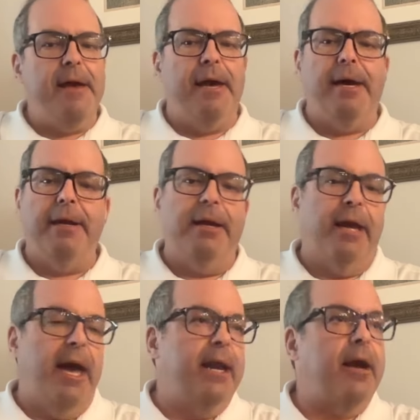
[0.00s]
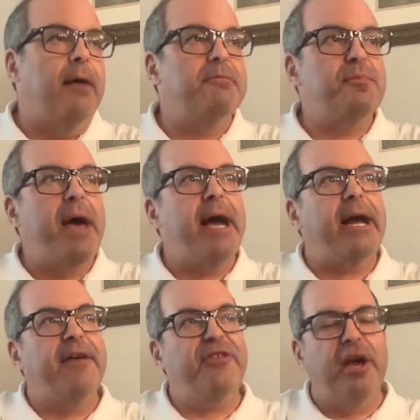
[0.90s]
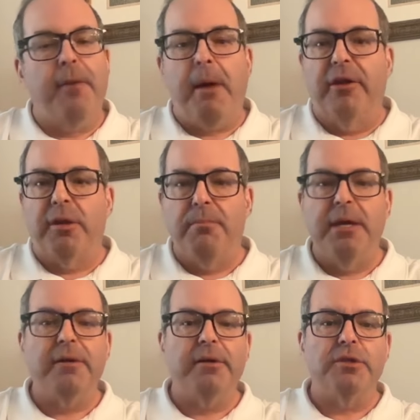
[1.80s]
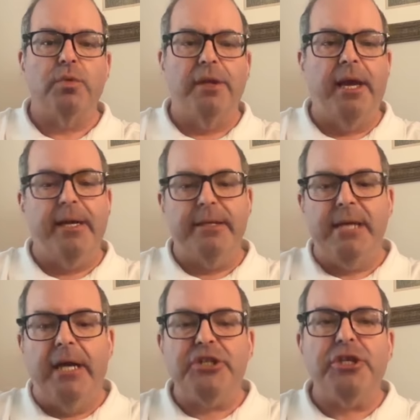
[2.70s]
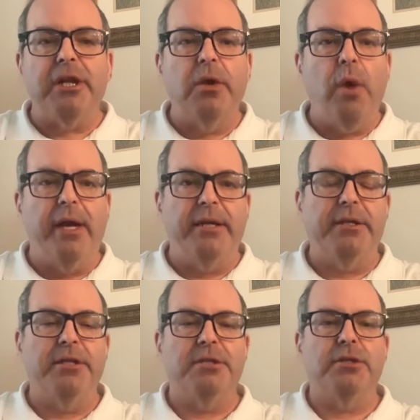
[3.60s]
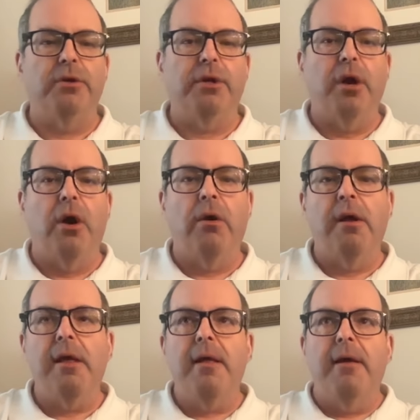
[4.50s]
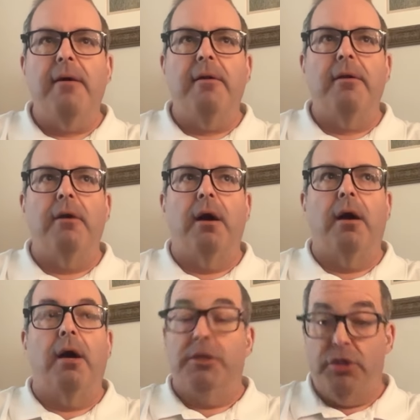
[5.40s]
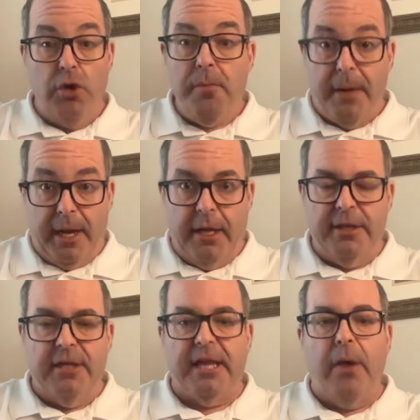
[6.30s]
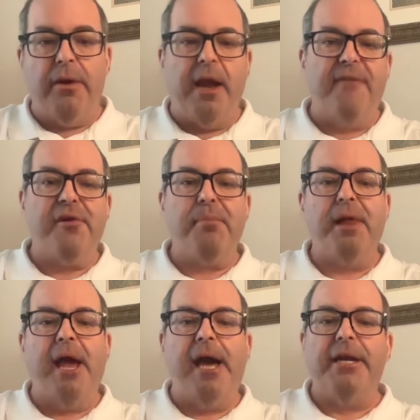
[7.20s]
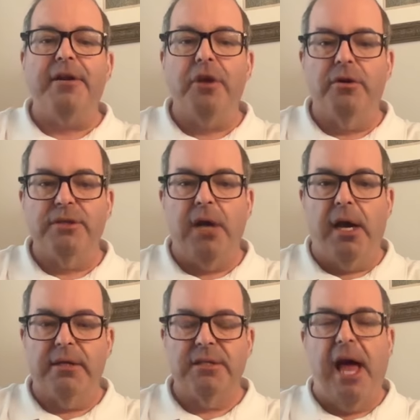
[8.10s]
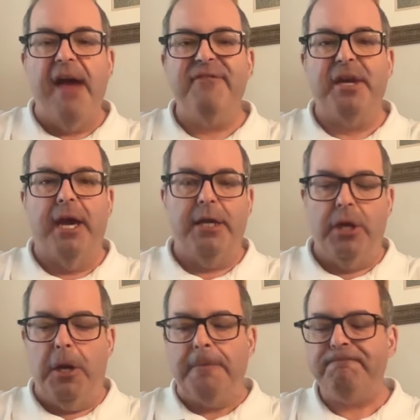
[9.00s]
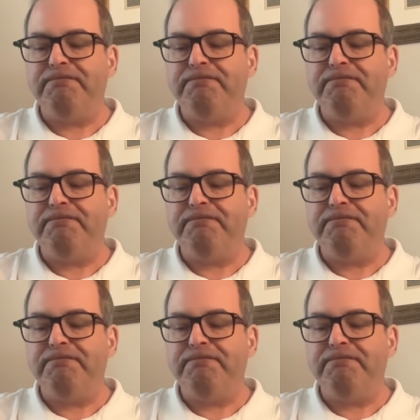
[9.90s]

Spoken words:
And again, it comes back, I think, about the Beatles when they intentionally went into the studio assuming that they would never play any of those songs live again, you know.